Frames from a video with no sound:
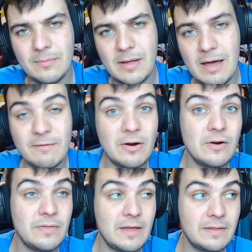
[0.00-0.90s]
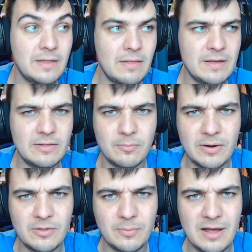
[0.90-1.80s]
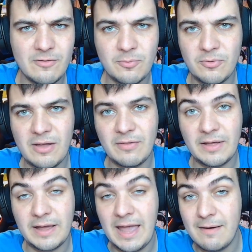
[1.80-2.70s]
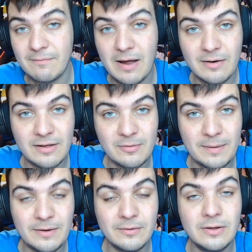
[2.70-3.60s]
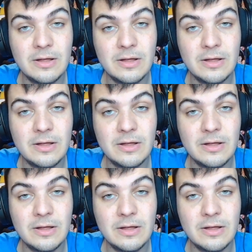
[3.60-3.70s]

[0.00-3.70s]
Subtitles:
I've heard that I think the Brick of the Brave is supposed to have like a campfire-y smell.